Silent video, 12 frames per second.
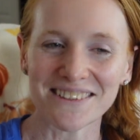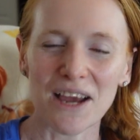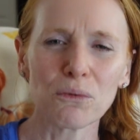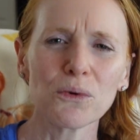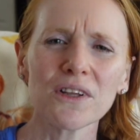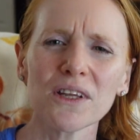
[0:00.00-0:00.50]
I
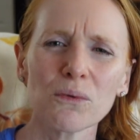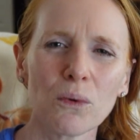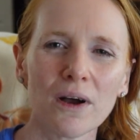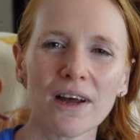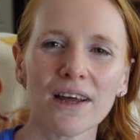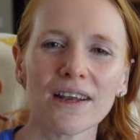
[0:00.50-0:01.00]
really
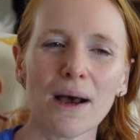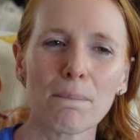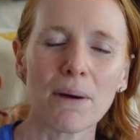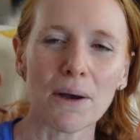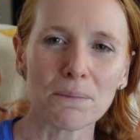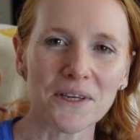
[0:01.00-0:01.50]
want a
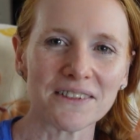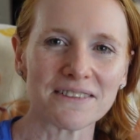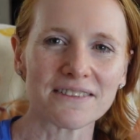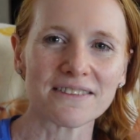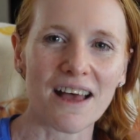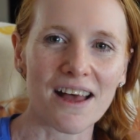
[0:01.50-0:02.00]
pumpkin
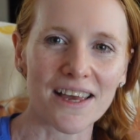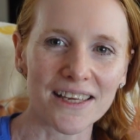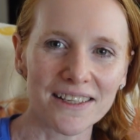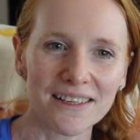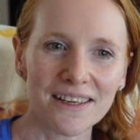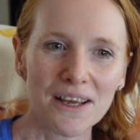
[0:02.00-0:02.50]

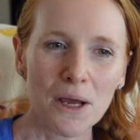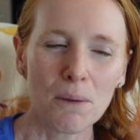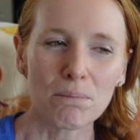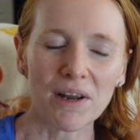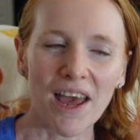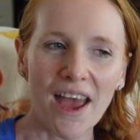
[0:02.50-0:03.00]
sign,
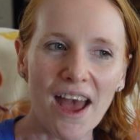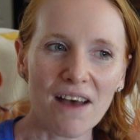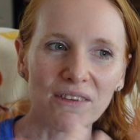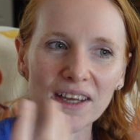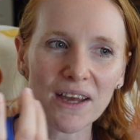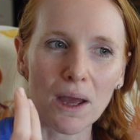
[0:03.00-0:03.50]
but I
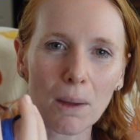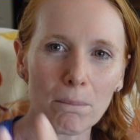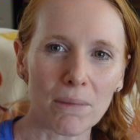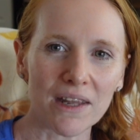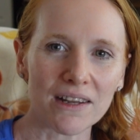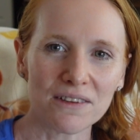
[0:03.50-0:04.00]
haven't
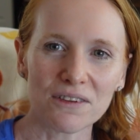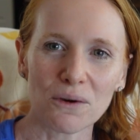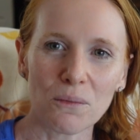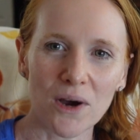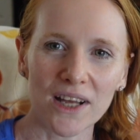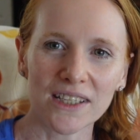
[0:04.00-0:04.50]
committed to
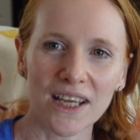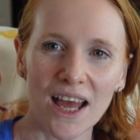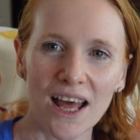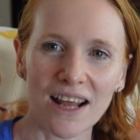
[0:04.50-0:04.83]
one yet.